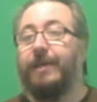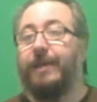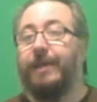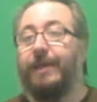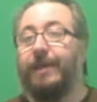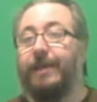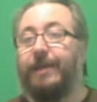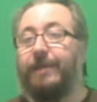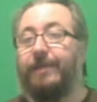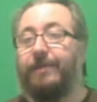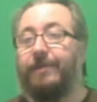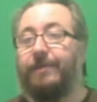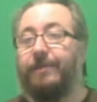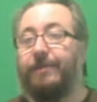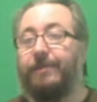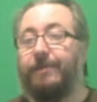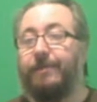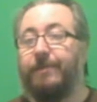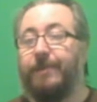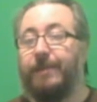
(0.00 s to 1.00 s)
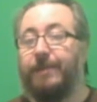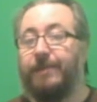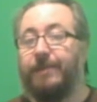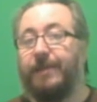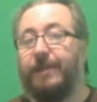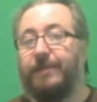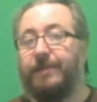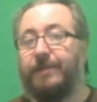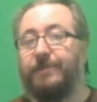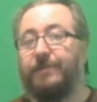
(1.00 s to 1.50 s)
And it
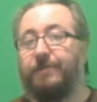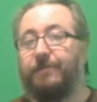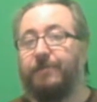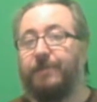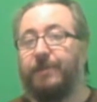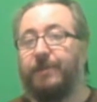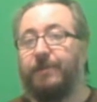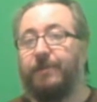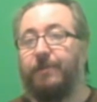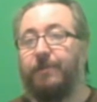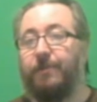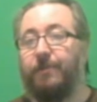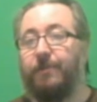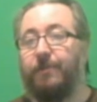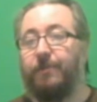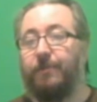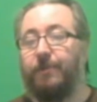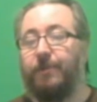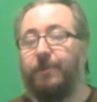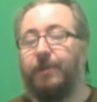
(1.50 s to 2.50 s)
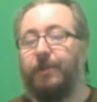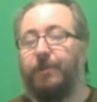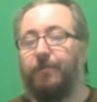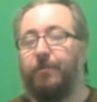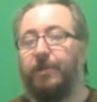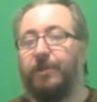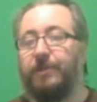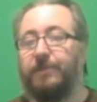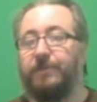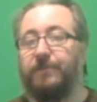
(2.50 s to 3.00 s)
takes something really
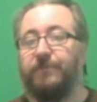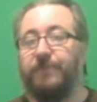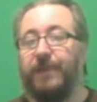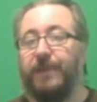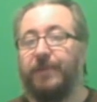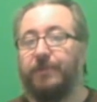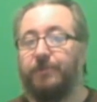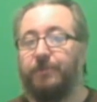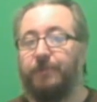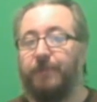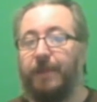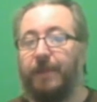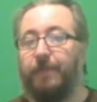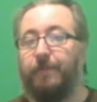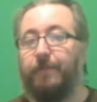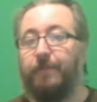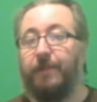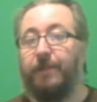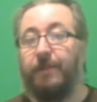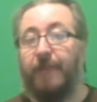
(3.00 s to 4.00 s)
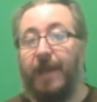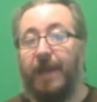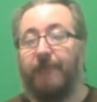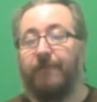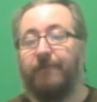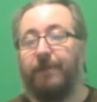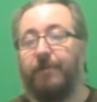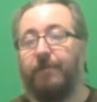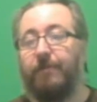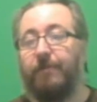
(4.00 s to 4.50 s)
impressive to actually make me
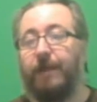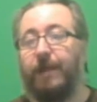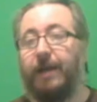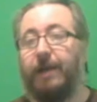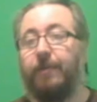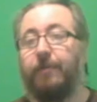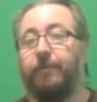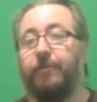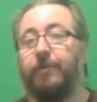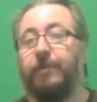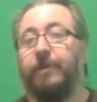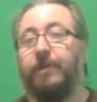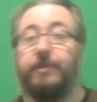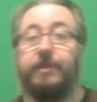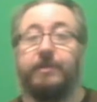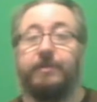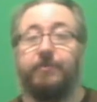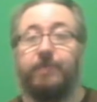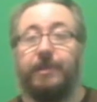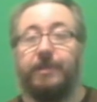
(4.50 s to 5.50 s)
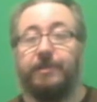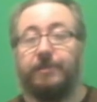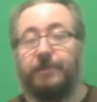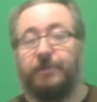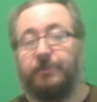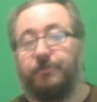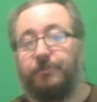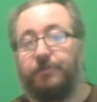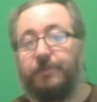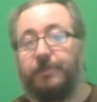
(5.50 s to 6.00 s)
laugh out loud. So that's why
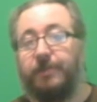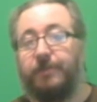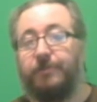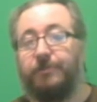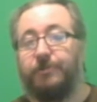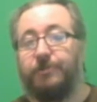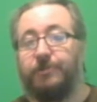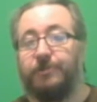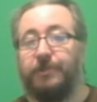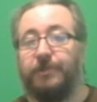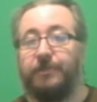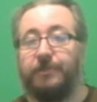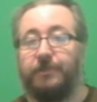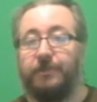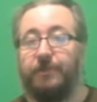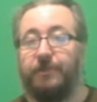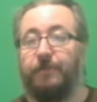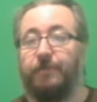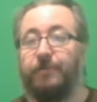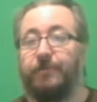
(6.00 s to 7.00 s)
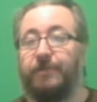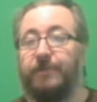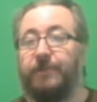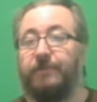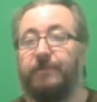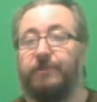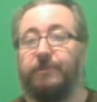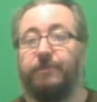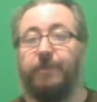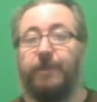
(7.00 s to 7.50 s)
Central Intelligence gets the number
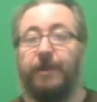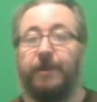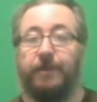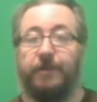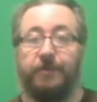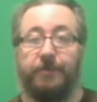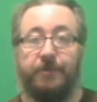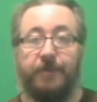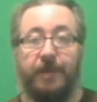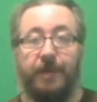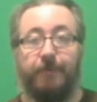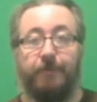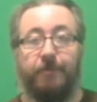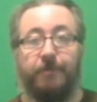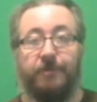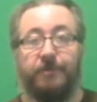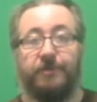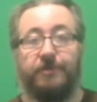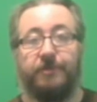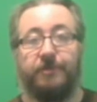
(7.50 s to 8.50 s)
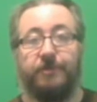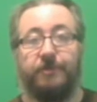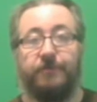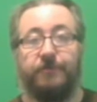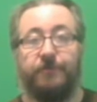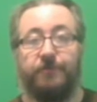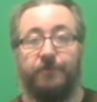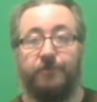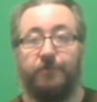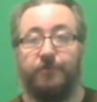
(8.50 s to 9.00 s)
7 spot on the top list
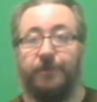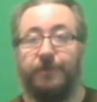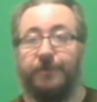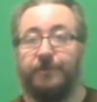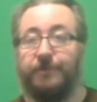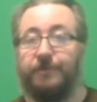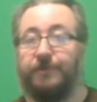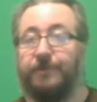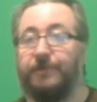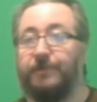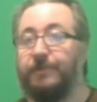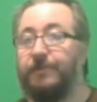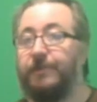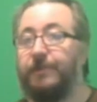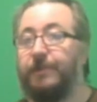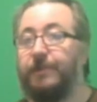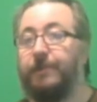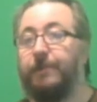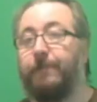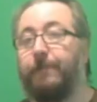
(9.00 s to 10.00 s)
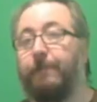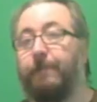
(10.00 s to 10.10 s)
for 2016.